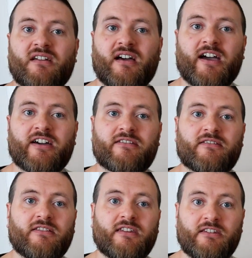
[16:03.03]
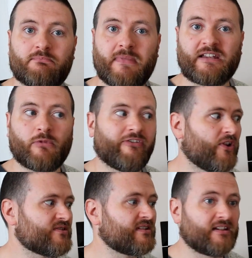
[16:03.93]
the
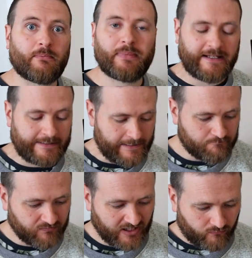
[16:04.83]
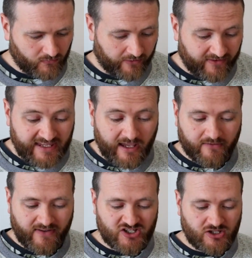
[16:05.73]
metamorphosis completely. But
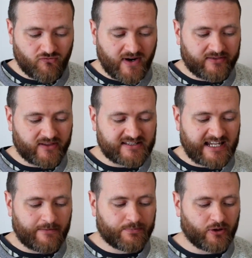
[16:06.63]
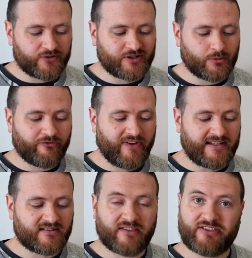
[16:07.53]
I've actually read that tadpoles who were
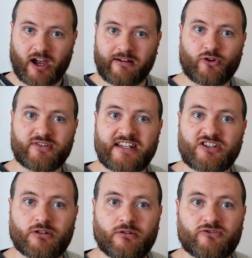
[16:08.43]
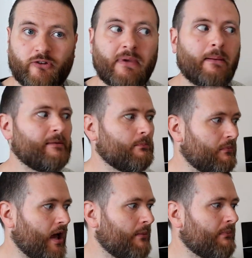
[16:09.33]
fed thyroid tissue, sort
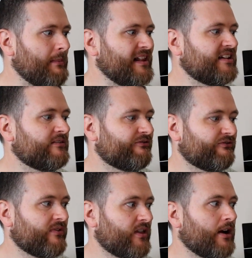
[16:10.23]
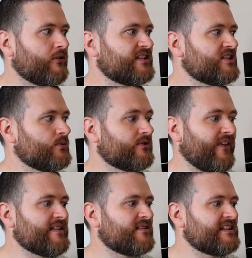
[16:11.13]
of mammalian thyroid tissue was
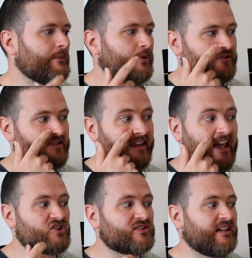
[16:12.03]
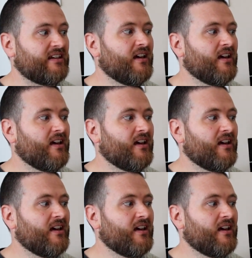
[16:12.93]
fed to the tadpoles, and they actually